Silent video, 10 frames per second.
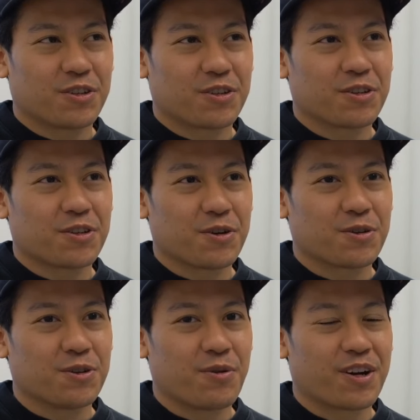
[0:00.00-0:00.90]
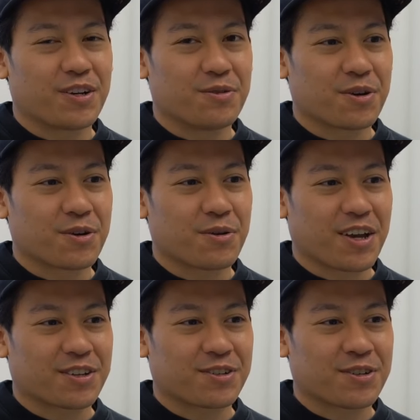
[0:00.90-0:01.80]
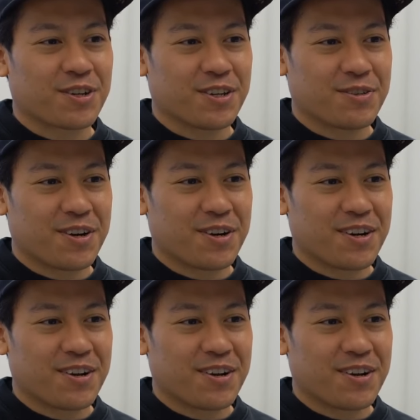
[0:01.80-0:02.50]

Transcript: So do you want to do a quick exercise right now?